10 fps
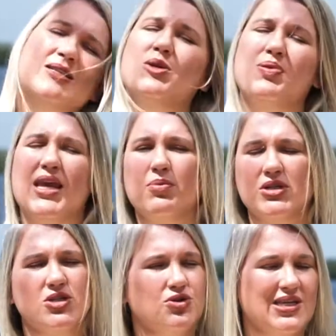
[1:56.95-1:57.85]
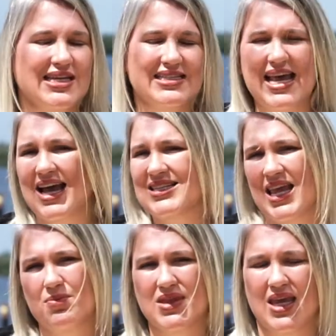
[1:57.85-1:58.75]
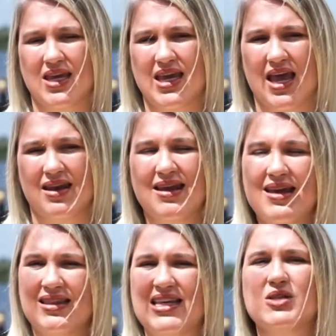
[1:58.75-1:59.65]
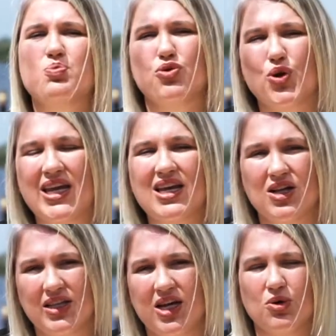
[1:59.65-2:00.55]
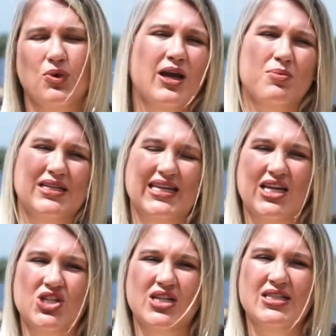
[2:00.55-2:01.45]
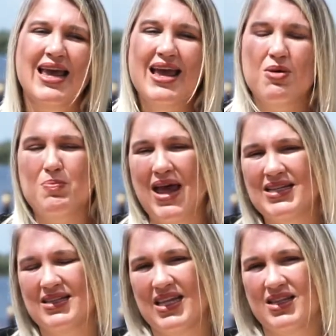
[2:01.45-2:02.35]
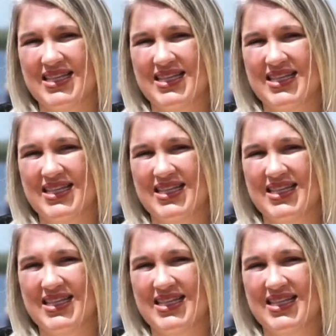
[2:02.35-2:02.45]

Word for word: to be able to do the exact same thing again. These pre-clear recommendations meant that